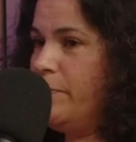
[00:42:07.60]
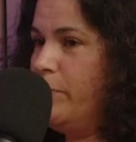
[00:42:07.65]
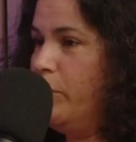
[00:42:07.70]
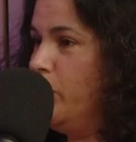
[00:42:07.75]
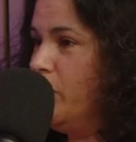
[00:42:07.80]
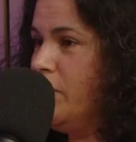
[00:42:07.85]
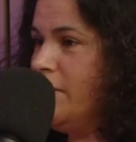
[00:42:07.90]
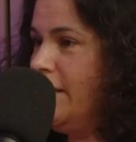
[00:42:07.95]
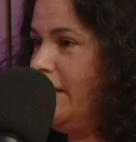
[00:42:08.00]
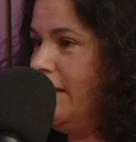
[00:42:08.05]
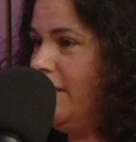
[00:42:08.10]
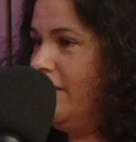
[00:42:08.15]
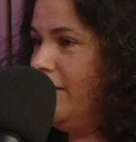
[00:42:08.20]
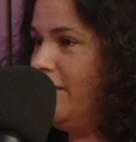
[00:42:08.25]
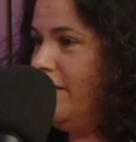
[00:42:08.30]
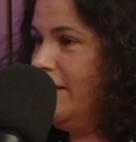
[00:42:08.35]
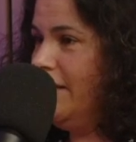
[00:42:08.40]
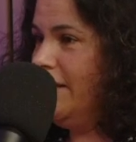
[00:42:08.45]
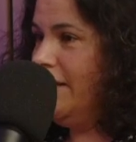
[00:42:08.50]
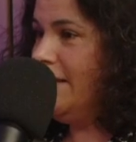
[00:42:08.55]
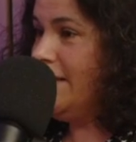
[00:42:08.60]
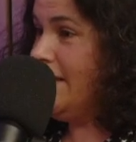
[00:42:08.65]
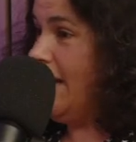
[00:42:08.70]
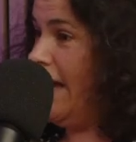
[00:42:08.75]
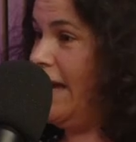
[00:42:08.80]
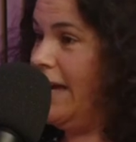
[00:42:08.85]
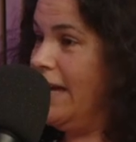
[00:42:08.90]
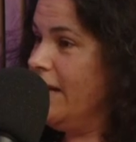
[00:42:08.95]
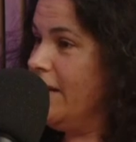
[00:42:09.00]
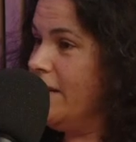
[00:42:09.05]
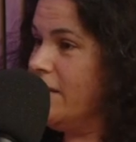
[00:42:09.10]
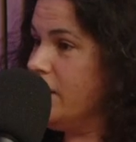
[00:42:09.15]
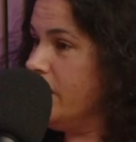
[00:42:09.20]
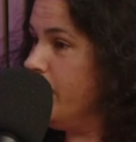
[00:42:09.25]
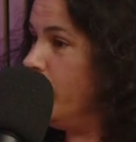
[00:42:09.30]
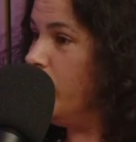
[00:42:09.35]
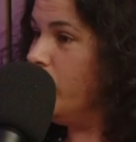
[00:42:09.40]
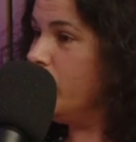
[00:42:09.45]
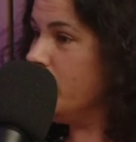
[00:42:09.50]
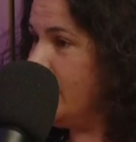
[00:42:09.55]
supporting tech and
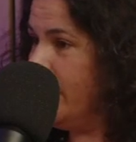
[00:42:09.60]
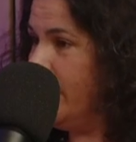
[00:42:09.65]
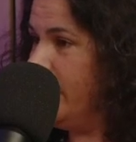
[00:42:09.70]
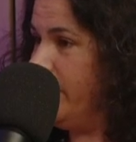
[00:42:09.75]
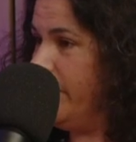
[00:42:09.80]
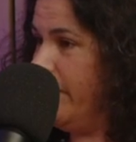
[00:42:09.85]
supporting